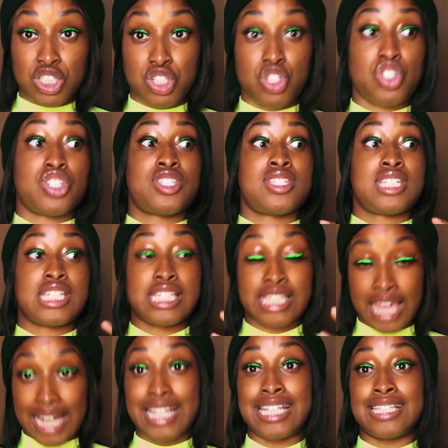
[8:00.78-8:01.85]
to just
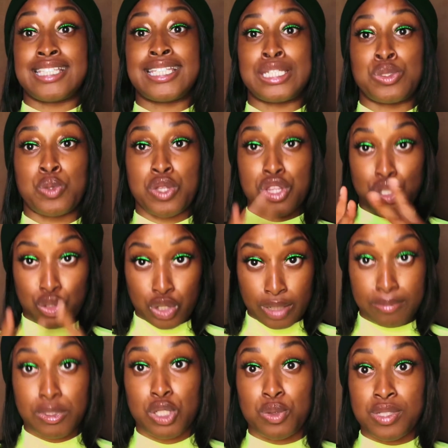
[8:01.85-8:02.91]
get into the
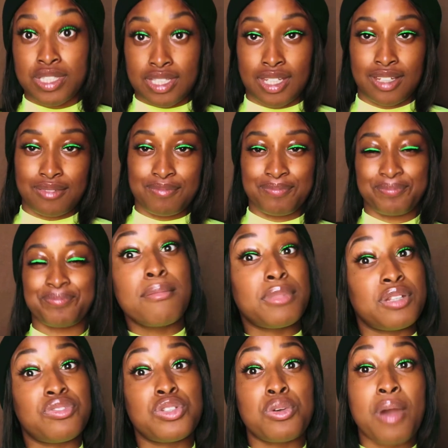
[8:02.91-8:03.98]
crypto scene. But
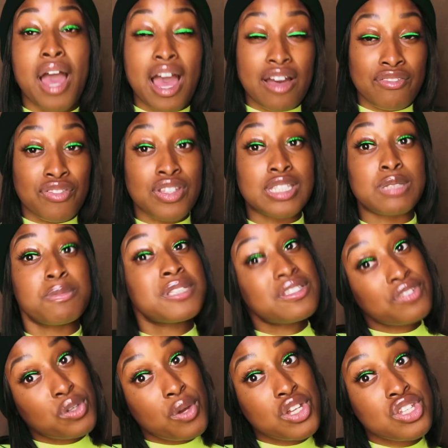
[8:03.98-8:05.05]
if you have specific
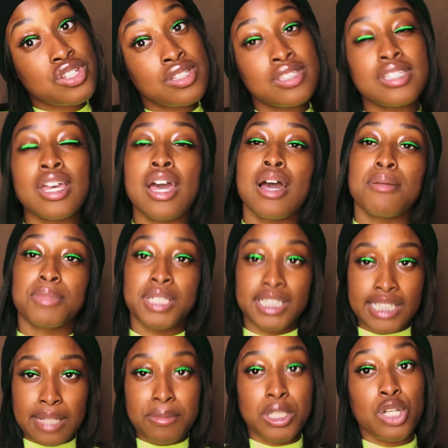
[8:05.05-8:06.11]
questions, please
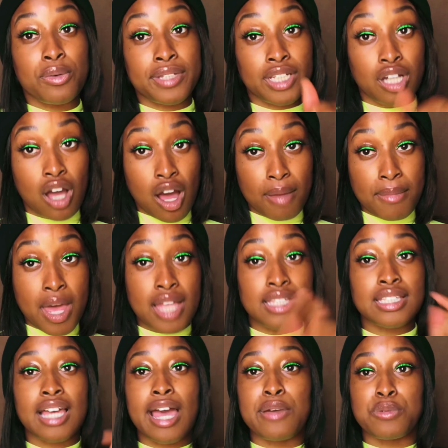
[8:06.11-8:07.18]
let me know in the comments.
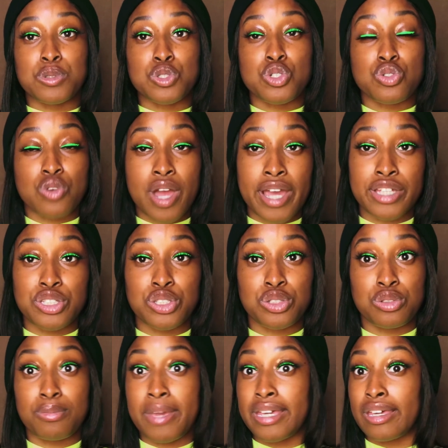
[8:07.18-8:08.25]
I will try to
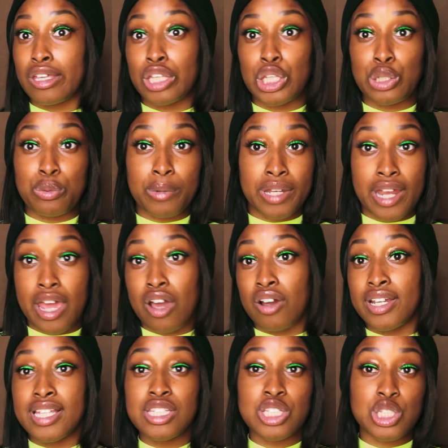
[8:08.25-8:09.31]
make a Q&A on
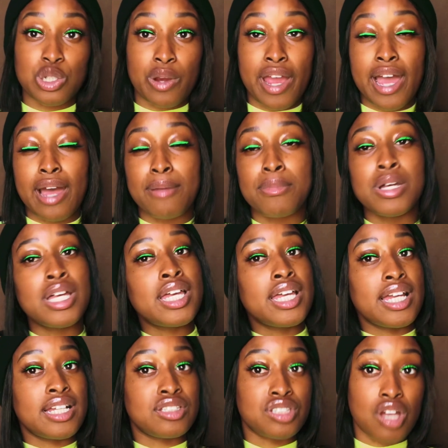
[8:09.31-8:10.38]
Instagram
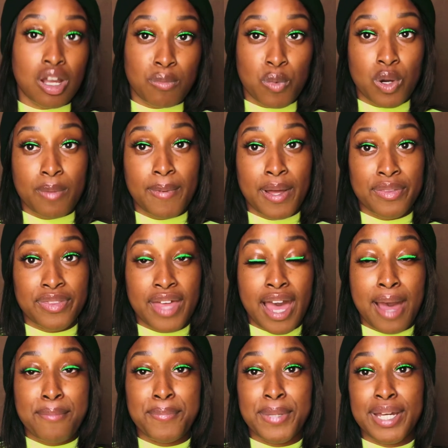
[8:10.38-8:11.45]
and talk more about
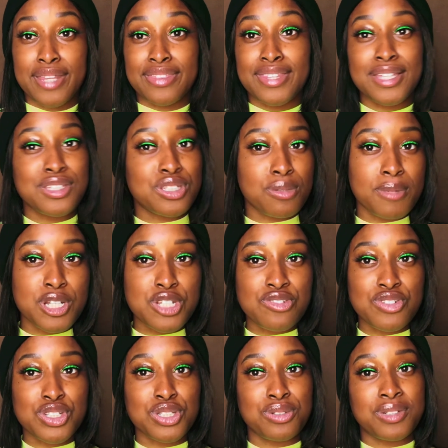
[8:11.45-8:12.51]
that. But thanks so much for
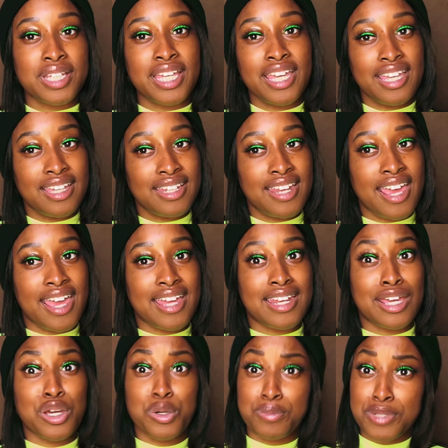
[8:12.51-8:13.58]
tuning in, and I
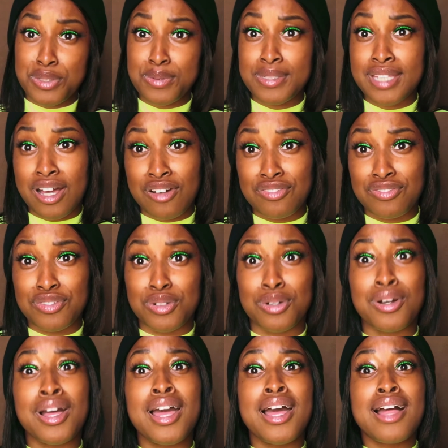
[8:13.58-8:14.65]
hope this was helpful.
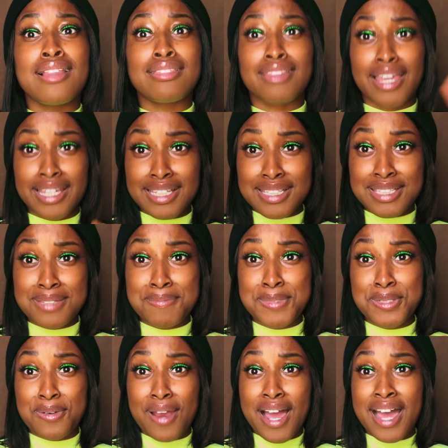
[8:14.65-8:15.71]
Like and
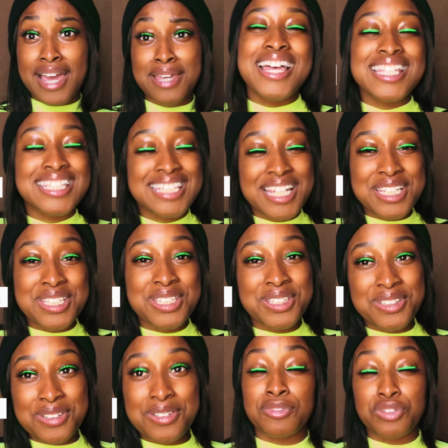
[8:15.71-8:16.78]
subscribe. Stay
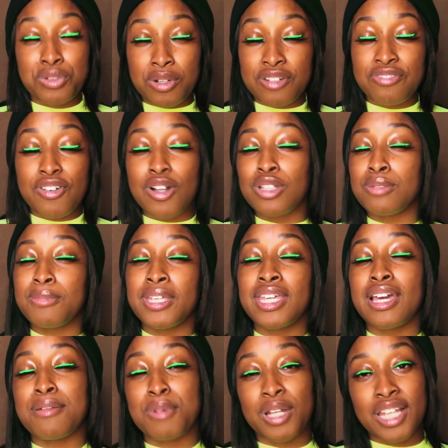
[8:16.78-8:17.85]
tuned. If you want to follow me,
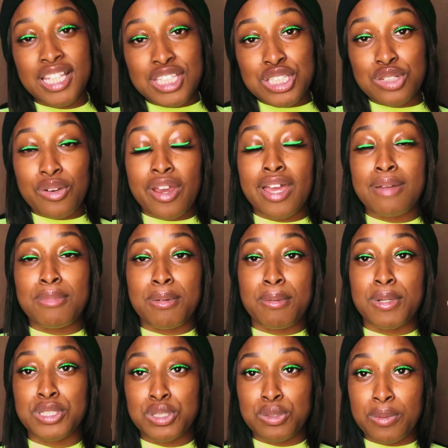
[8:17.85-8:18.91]
I'm on Instagram, I'm
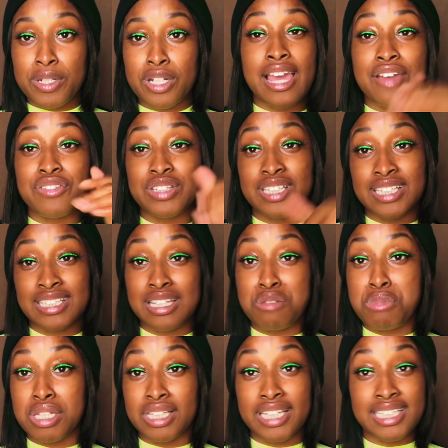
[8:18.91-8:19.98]
on Twitter. Everything's going to be
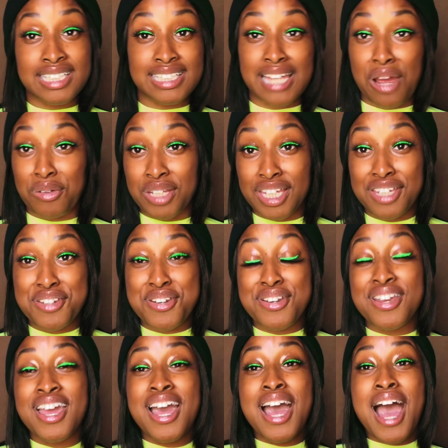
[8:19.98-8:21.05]
linked down here.
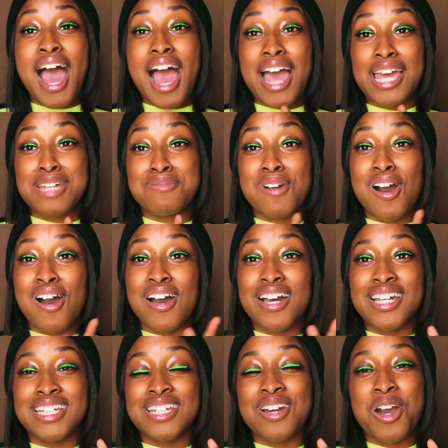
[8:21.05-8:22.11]
I'm
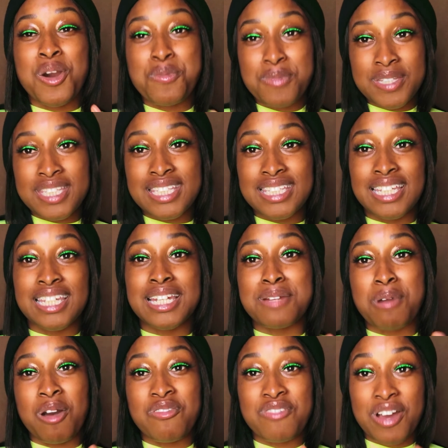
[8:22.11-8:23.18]
on OpenSea and I'm
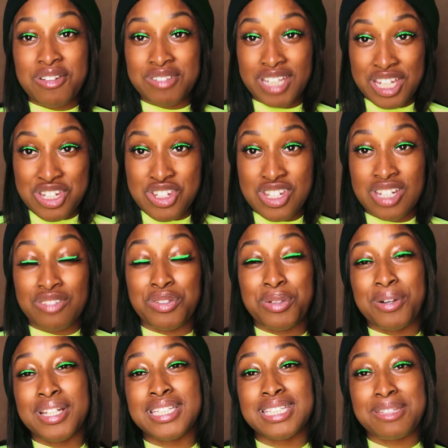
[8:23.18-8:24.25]
on Foundation. If you
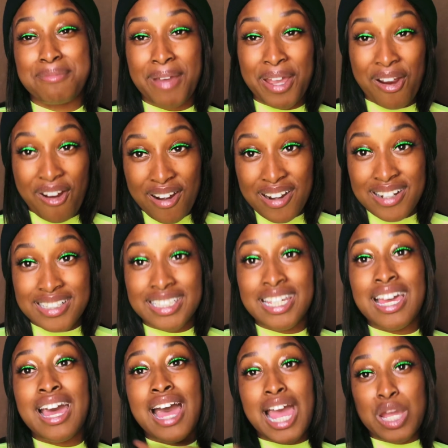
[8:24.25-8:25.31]
want to see my art,
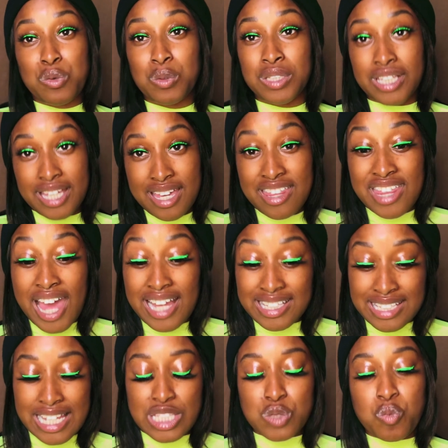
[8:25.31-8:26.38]
I will link that
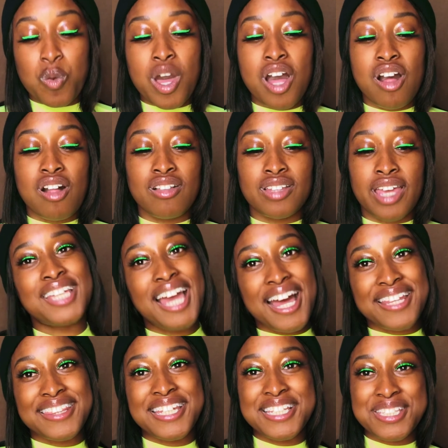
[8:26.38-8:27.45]
as well. Yeah,
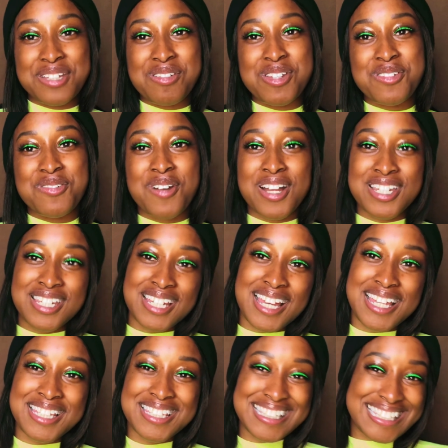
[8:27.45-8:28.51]
thanks so much for watching, guys.